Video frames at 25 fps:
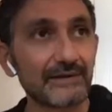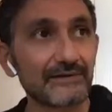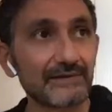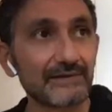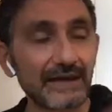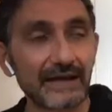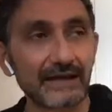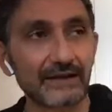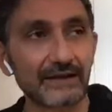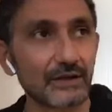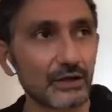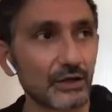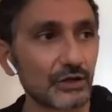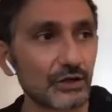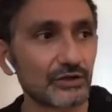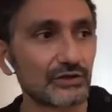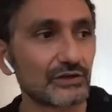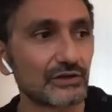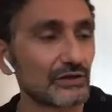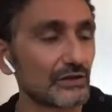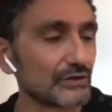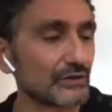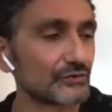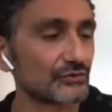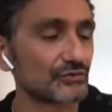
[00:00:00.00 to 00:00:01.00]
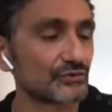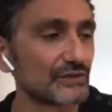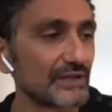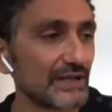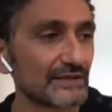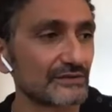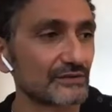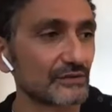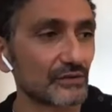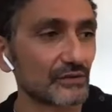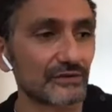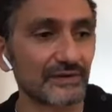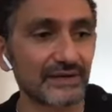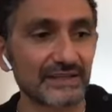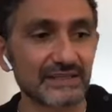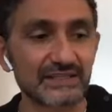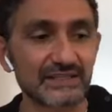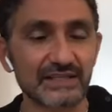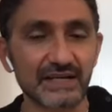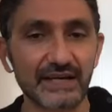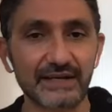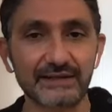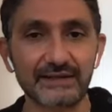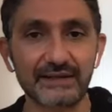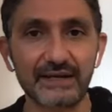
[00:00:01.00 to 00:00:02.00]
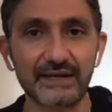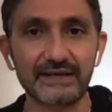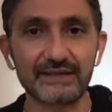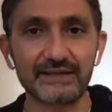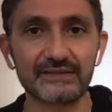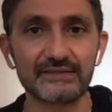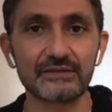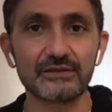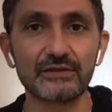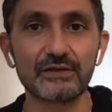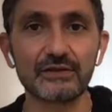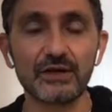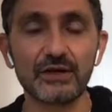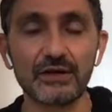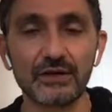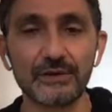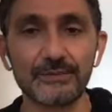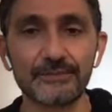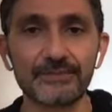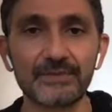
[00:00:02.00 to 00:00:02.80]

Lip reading: I heard 2 days ago that China is